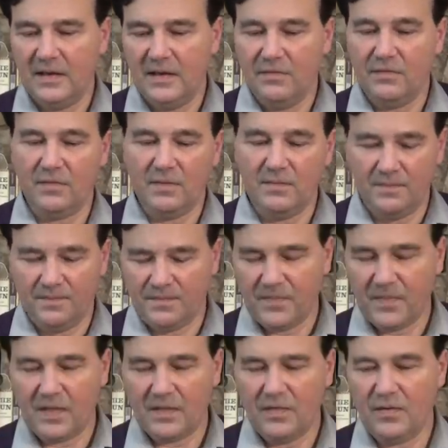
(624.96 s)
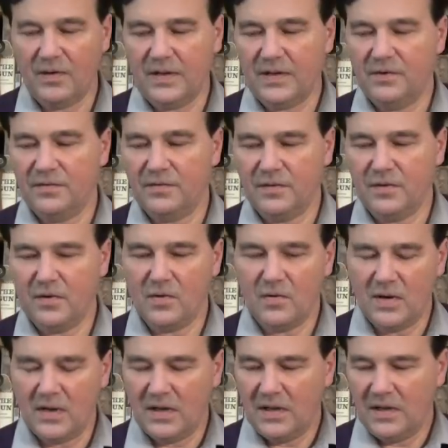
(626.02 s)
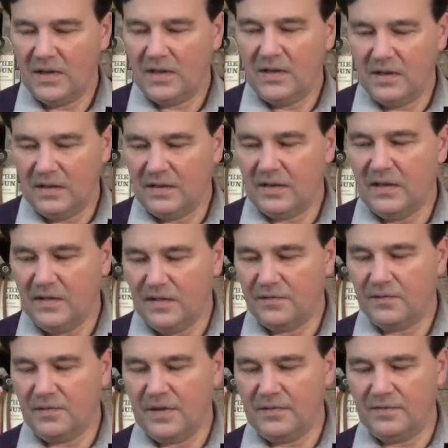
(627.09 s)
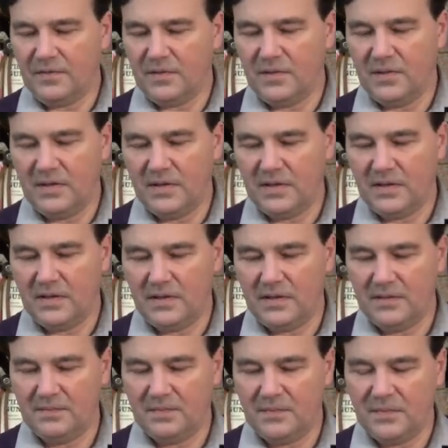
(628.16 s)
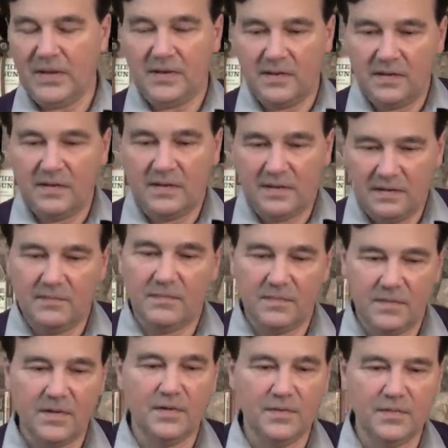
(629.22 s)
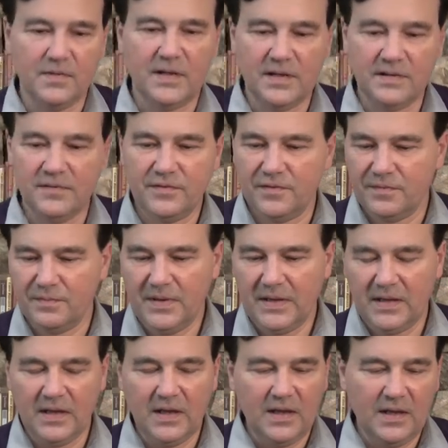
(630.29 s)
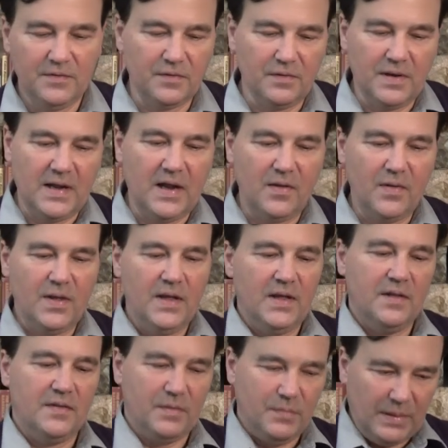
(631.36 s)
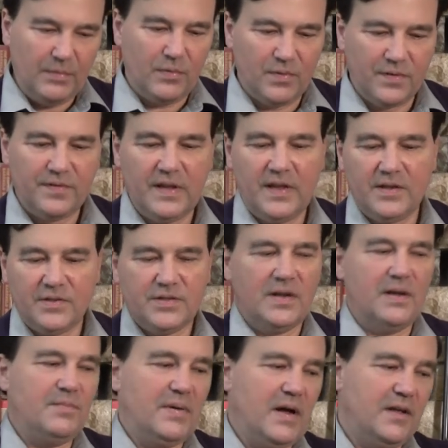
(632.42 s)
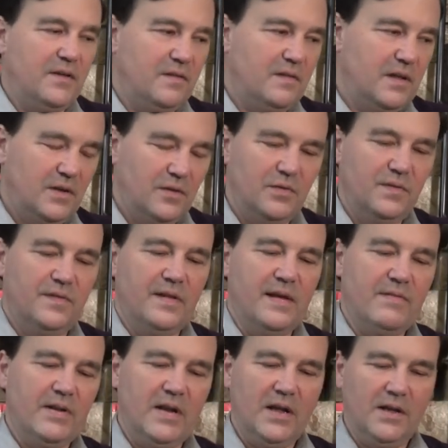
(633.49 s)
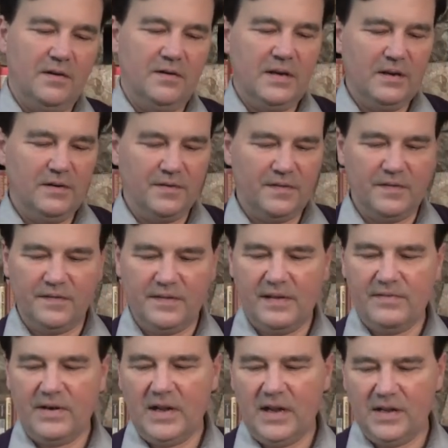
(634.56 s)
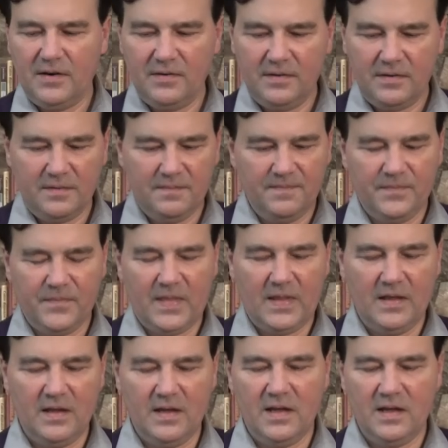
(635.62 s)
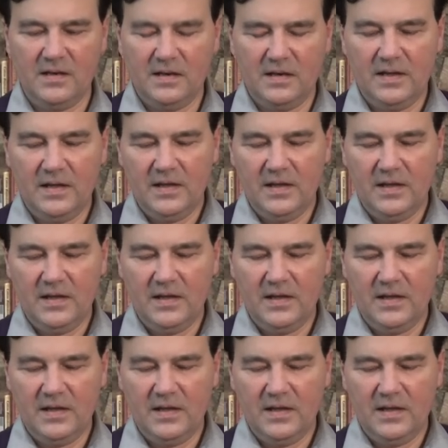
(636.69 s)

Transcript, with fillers: from 30 years ago than this rifle. Uh, but you know, that's just me. So now the people were saying, should I buy the used 700? Here's the 700. And